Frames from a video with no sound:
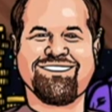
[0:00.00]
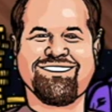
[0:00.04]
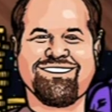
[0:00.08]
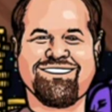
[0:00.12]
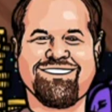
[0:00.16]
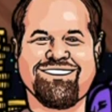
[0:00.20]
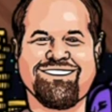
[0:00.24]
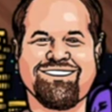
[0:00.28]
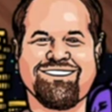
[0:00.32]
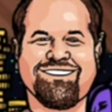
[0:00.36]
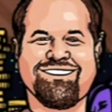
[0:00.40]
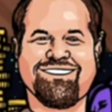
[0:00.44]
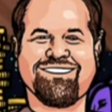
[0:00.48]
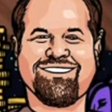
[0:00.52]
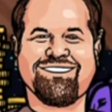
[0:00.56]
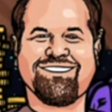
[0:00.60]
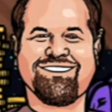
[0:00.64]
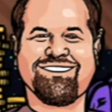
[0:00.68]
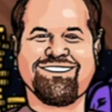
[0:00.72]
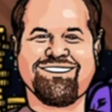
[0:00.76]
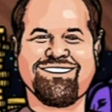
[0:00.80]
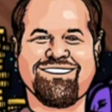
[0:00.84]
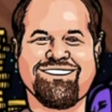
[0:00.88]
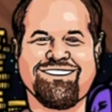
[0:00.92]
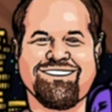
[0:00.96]

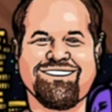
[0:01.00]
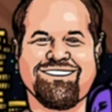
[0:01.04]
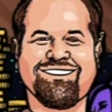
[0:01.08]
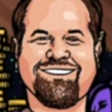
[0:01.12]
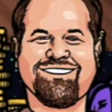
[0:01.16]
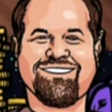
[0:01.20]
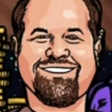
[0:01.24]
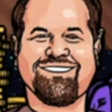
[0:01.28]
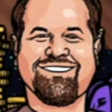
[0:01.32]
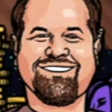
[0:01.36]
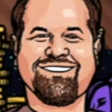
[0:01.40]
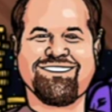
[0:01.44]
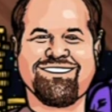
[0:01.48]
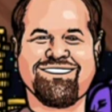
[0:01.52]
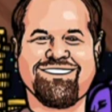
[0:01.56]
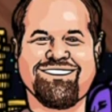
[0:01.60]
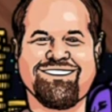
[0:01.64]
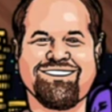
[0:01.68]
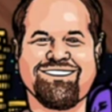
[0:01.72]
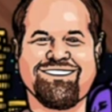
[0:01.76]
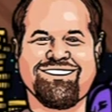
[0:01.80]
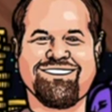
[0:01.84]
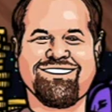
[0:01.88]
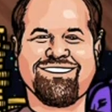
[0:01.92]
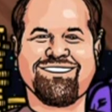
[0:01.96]

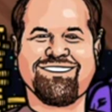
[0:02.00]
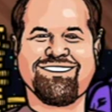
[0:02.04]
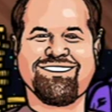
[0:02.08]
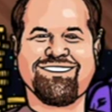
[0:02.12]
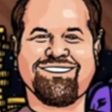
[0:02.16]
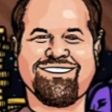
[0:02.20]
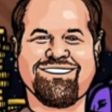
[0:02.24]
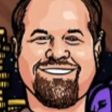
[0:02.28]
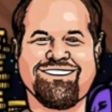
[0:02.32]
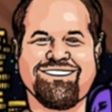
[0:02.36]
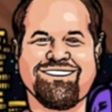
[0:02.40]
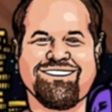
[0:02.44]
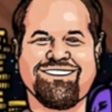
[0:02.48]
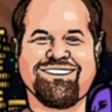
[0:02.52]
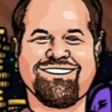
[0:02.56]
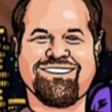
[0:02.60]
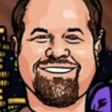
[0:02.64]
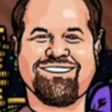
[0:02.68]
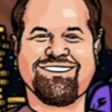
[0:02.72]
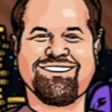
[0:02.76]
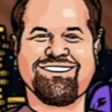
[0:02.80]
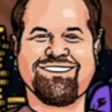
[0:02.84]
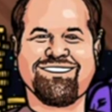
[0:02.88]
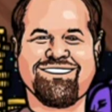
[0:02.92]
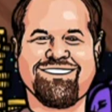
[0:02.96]

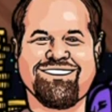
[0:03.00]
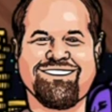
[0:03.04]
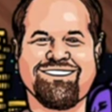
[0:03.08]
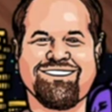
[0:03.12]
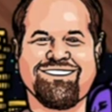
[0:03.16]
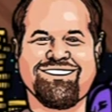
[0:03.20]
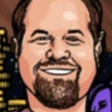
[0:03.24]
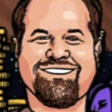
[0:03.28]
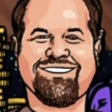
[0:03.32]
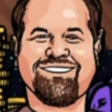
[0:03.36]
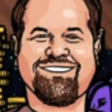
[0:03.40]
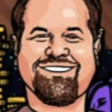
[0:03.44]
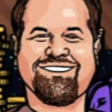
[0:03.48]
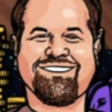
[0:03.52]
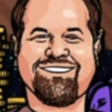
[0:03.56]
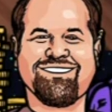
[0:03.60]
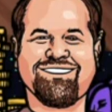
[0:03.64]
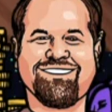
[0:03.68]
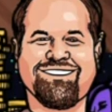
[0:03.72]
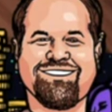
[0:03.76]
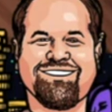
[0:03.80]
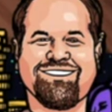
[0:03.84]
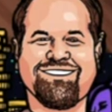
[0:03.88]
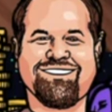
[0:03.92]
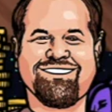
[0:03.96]

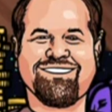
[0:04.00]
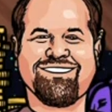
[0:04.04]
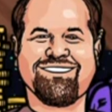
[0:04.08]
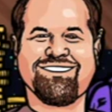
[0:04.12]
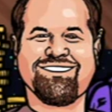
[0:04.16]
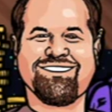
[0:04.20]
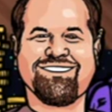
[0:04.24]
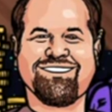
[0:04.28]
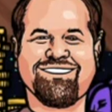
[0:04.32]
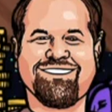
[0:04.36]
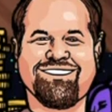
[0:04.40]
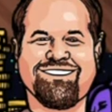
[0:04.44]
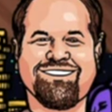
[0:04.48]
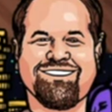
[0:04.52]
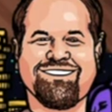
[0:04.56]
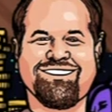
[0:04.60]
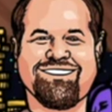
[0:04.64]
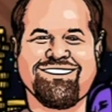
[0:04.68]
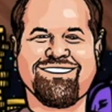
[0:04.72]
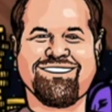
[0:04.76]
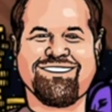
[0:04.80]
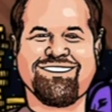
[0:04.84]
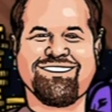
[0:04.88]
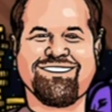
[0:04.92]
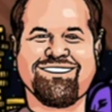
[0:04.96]

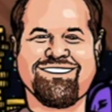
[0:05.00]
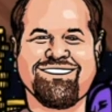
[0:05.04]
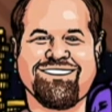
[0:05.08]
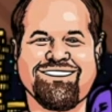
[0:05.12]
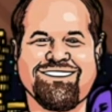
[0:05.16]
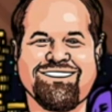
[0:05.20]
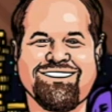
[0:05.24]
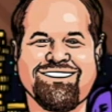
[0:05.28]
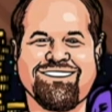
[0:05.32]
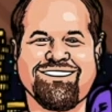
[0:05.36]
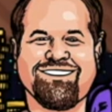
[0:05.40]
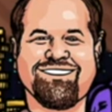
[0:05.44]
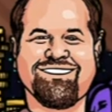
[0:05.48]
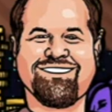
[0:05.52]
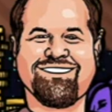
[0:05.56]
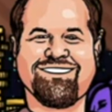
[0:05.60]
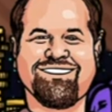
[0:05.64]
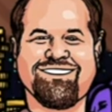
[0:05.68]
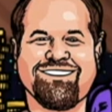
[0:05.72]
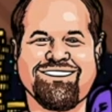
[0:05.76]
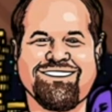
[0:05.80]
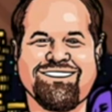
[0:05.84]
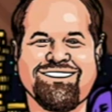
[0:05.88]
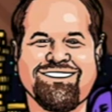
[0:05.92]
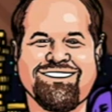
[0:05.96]

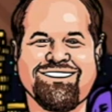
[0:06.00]
No words are spoken by the person on screen.